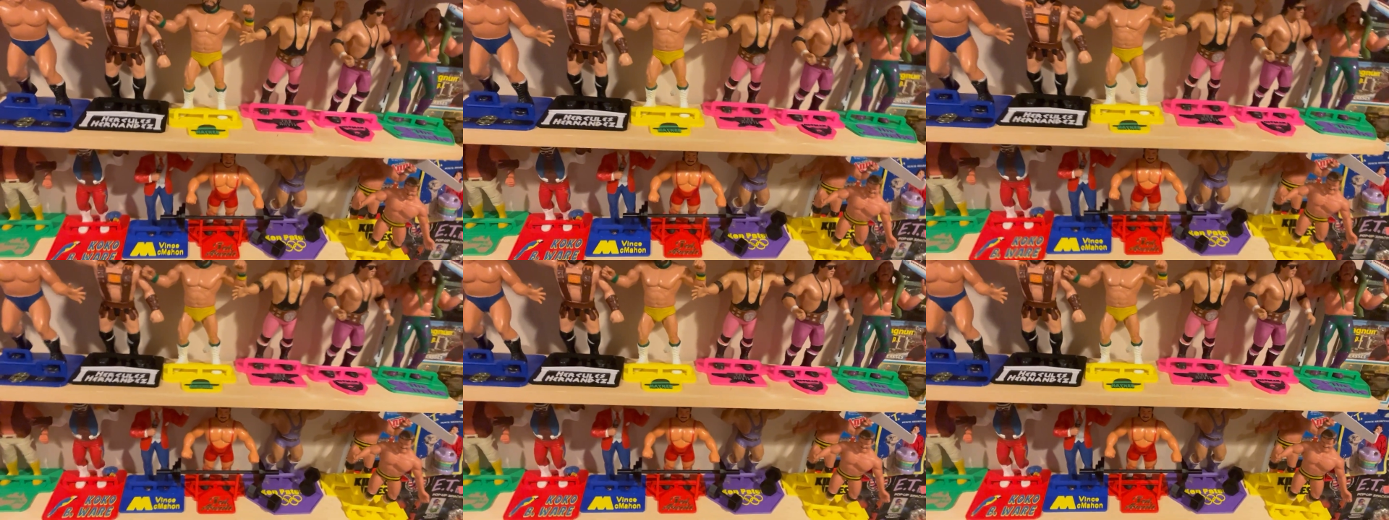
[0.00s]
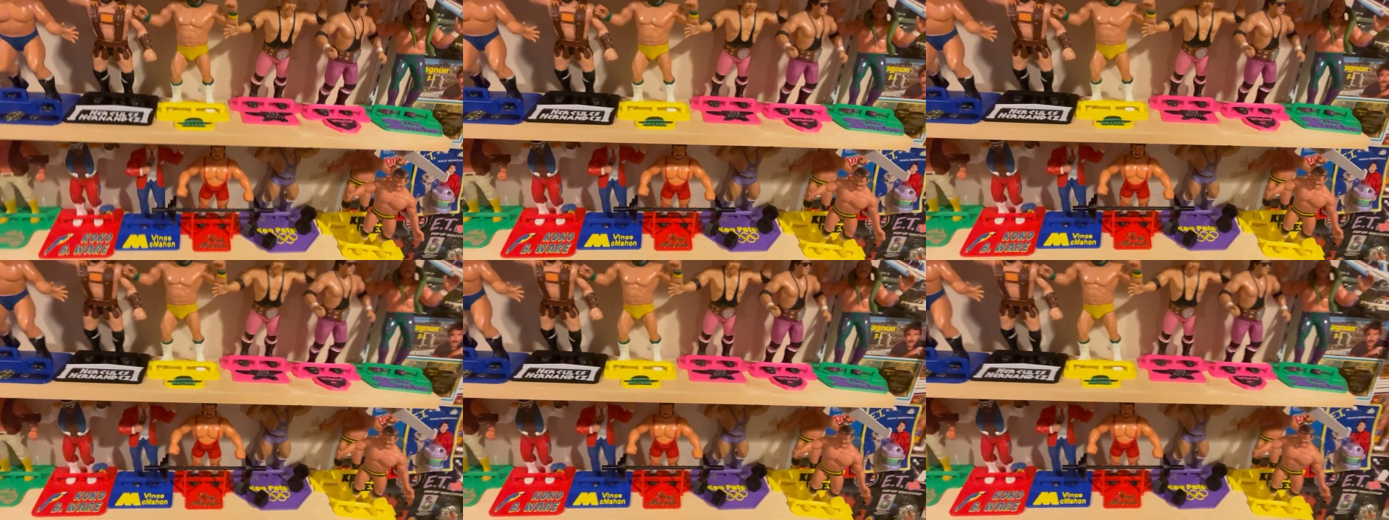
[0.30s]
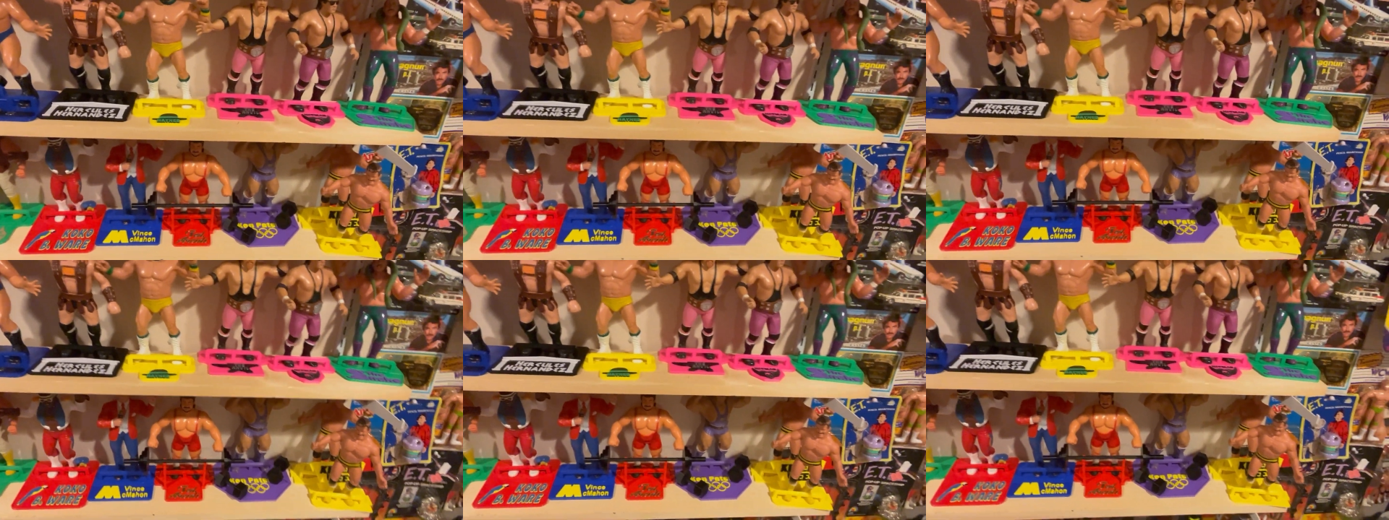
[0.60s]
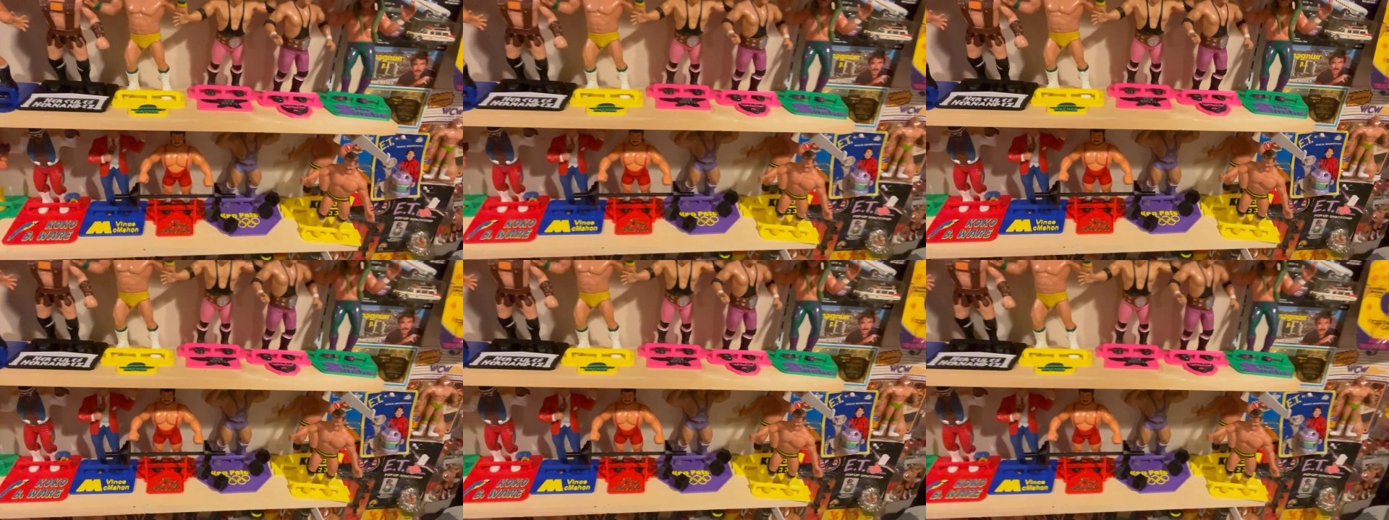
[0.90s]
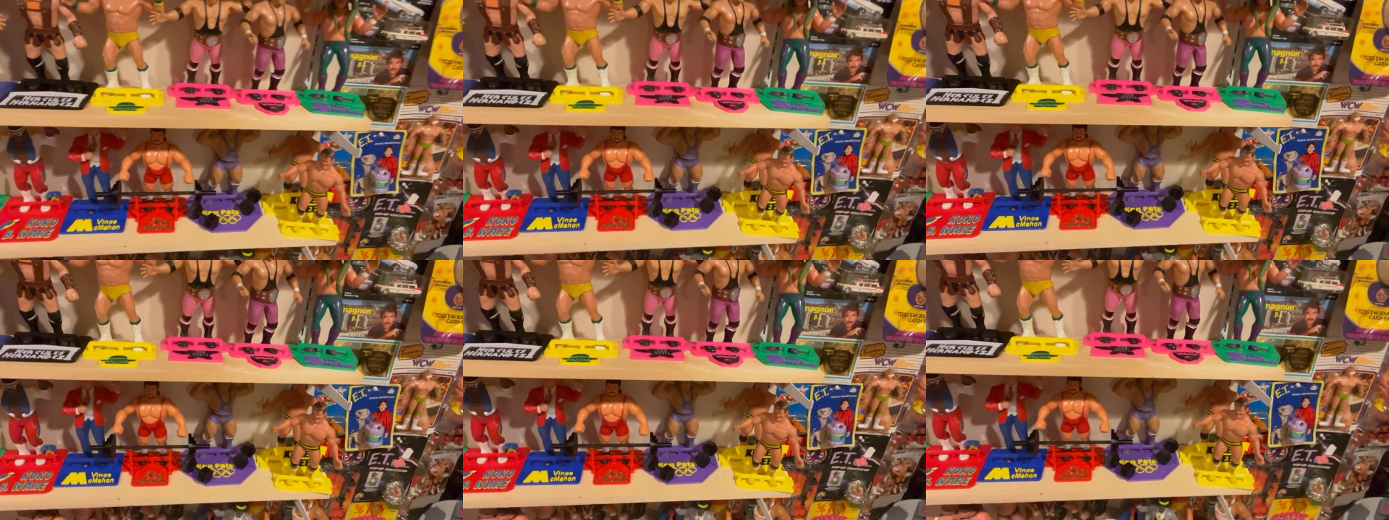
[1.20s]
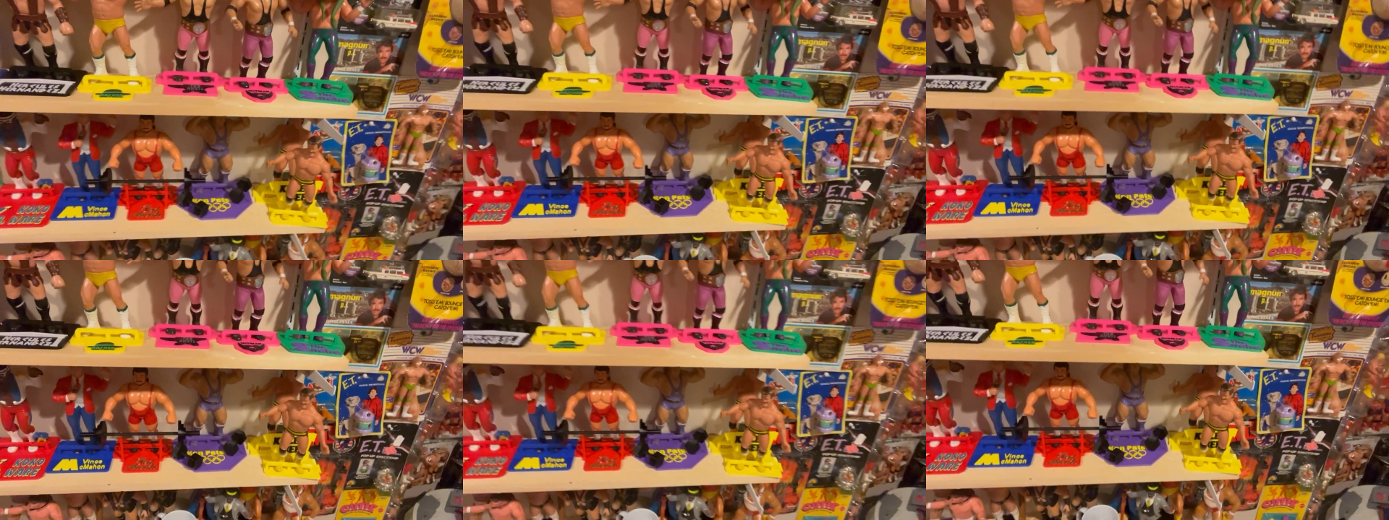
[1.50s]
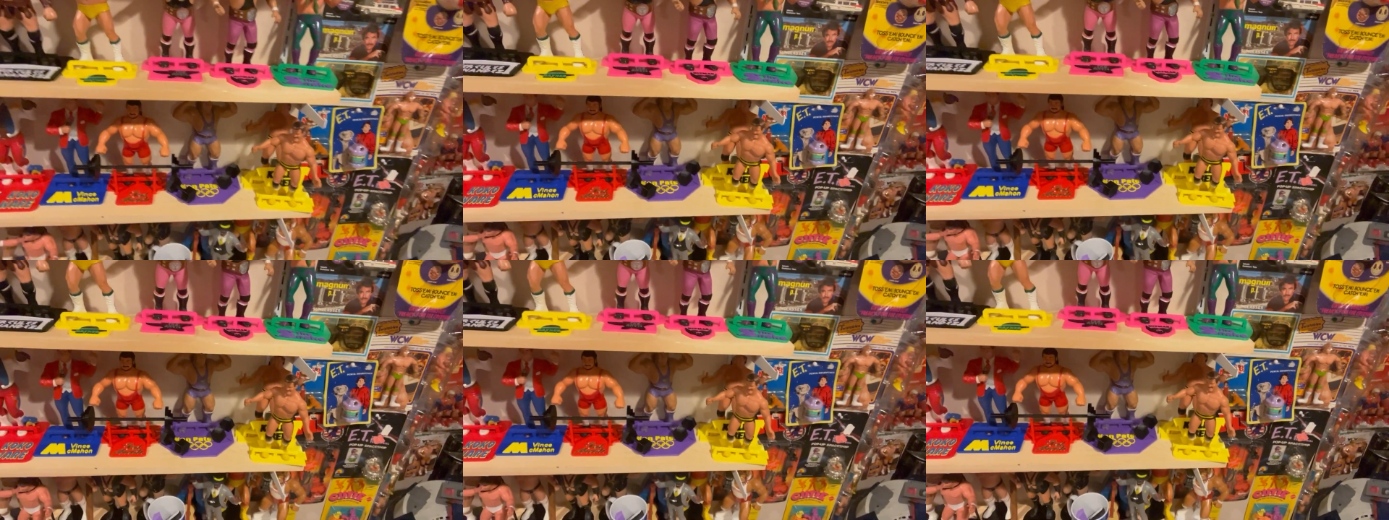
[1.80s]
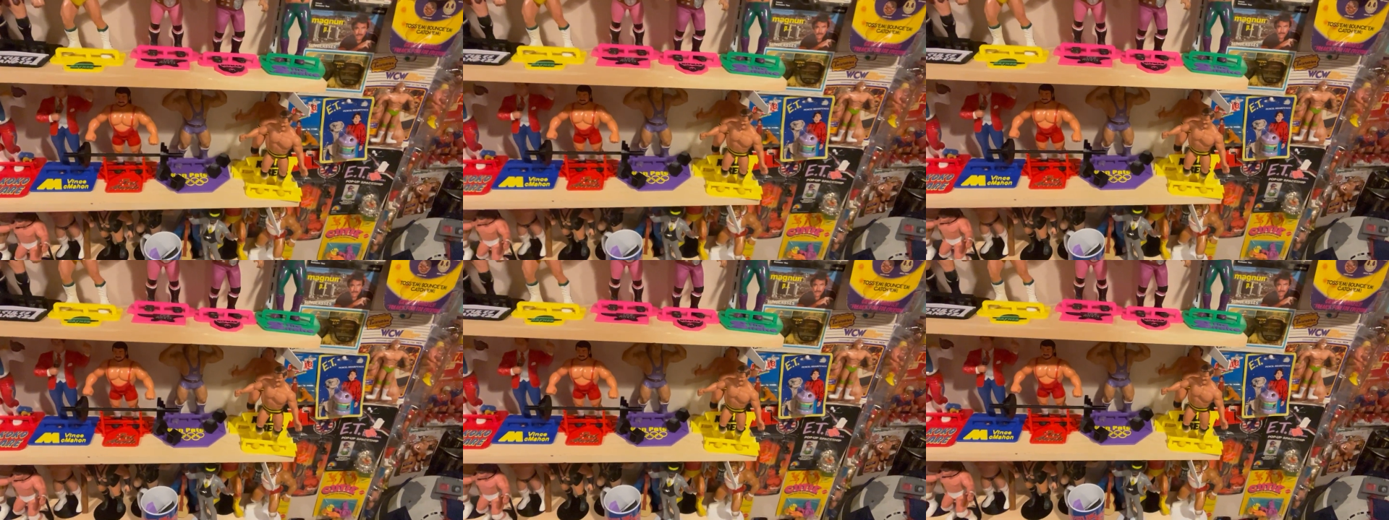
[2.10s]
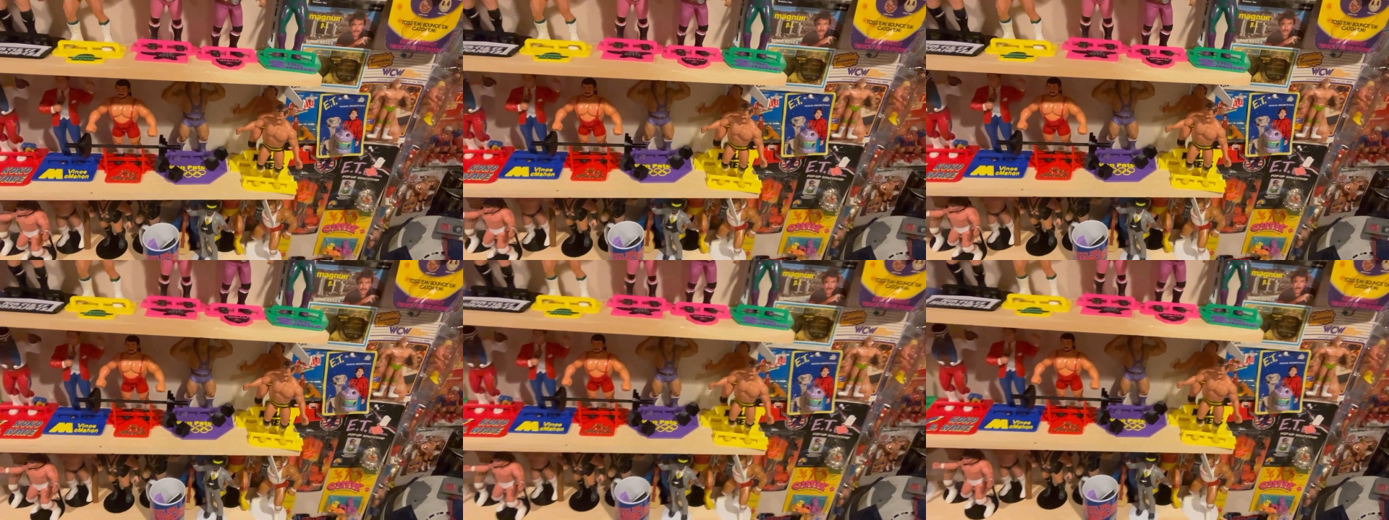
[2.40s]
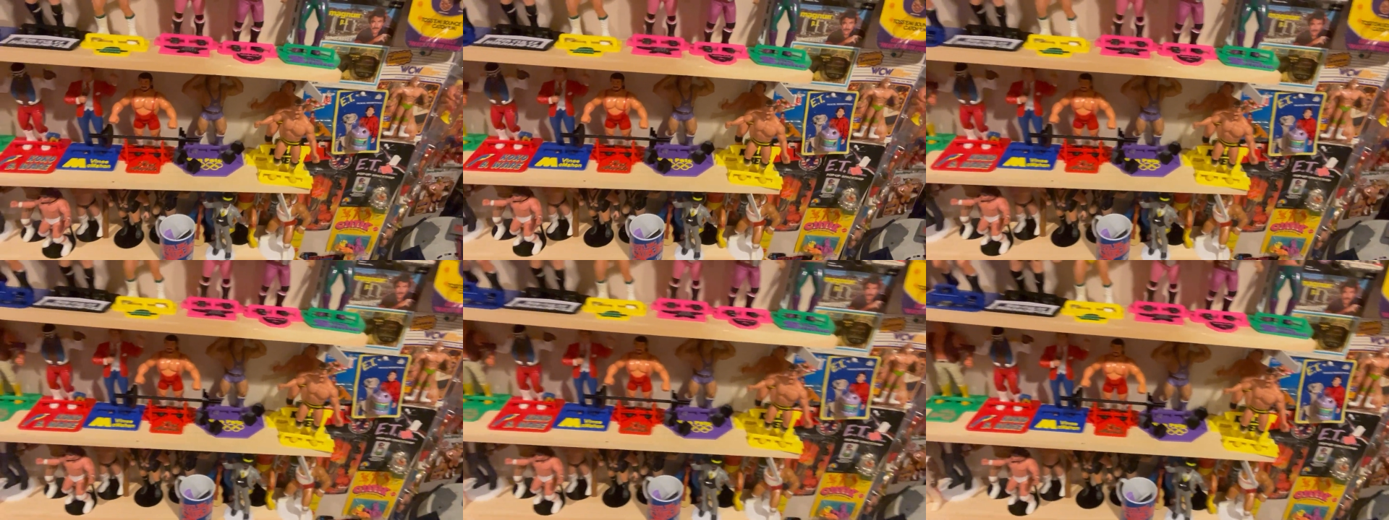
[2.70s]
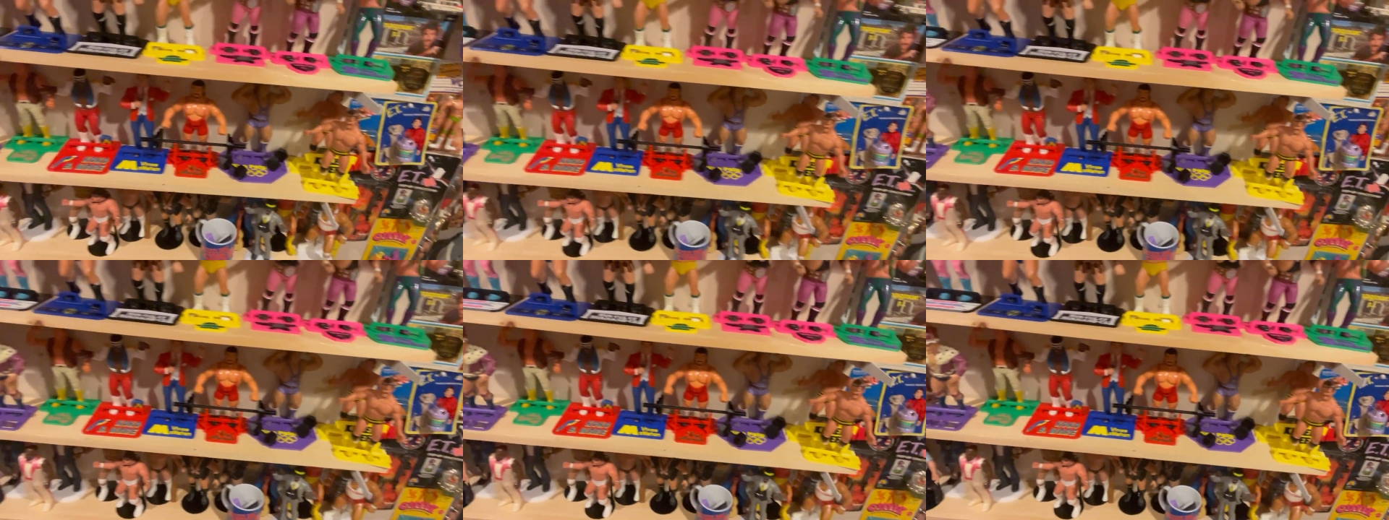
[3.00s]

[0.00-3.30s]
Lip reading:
(no speaker visible)